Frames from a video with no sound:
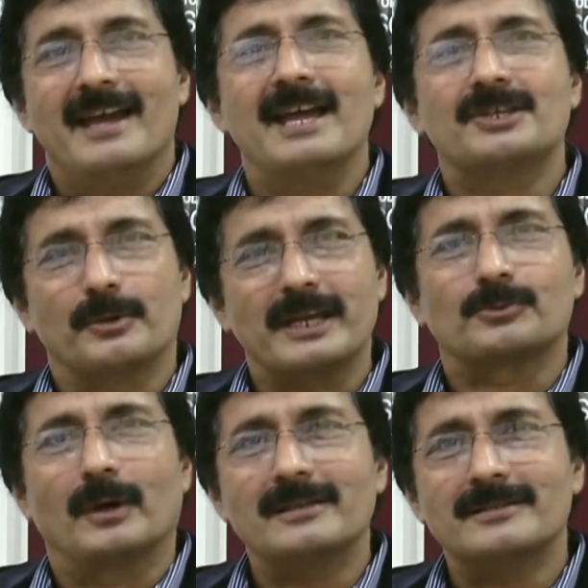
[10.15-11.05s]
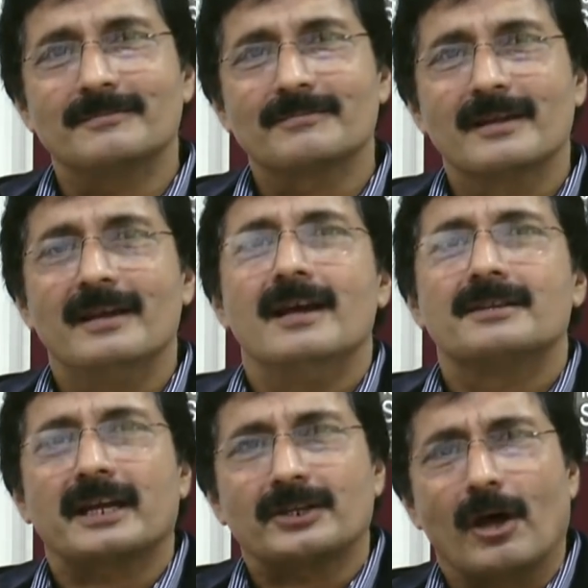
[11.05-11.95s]
In today's world,
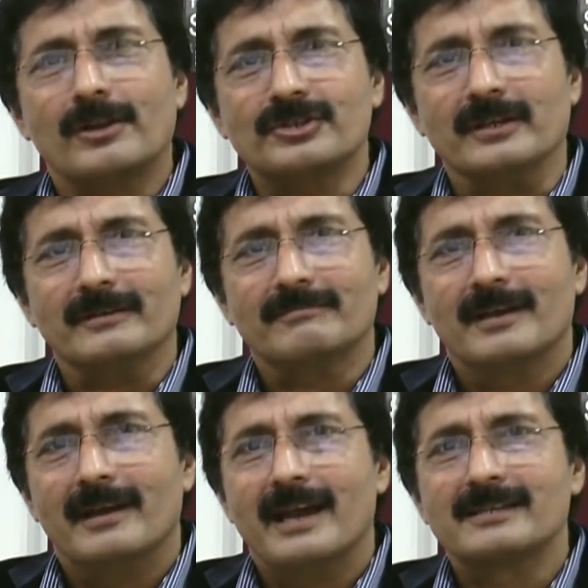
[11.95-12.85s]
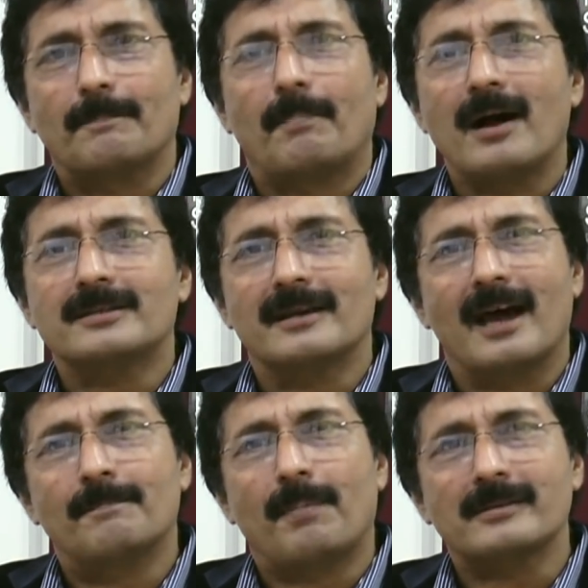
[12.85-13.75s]
technology is a part
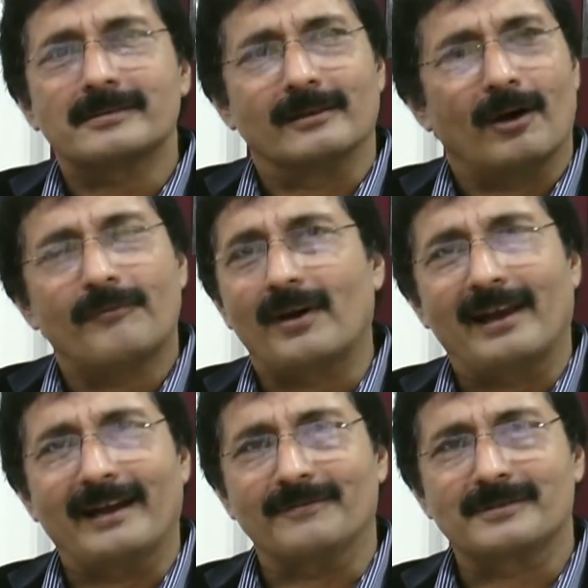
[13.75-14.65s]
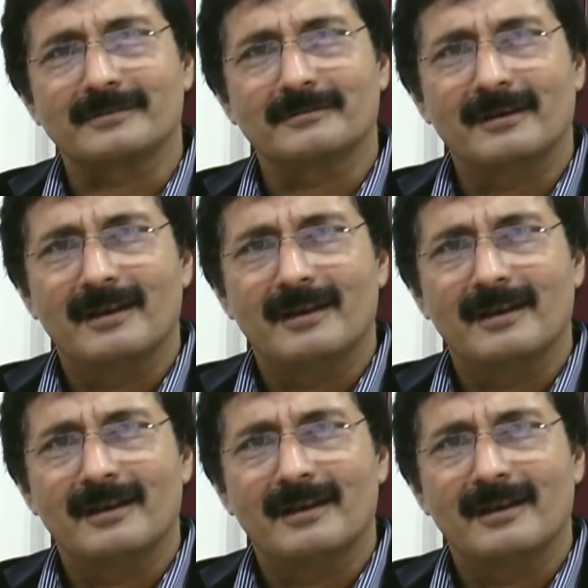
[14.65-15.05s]
and parcel of our lives,